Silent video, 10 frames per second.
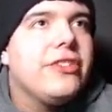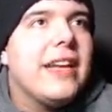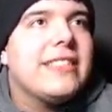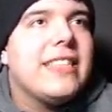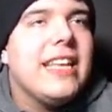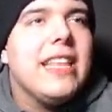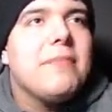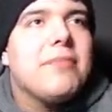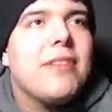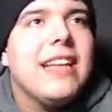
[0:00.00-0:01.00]
As Thielen
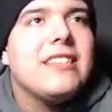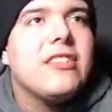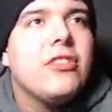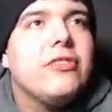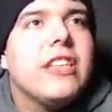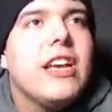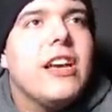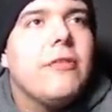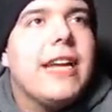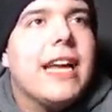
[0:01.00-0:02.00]
breaks loose,
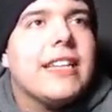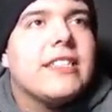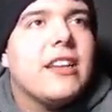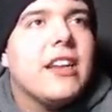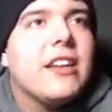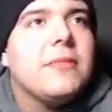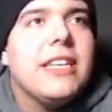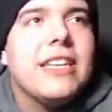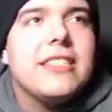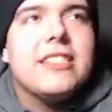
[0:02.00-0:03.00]
we got a stun on him.
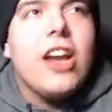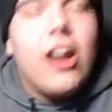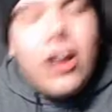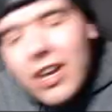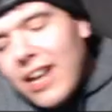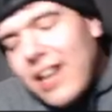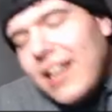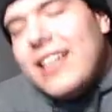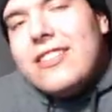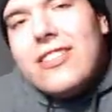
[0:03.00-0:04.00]
Yes, sir. Don't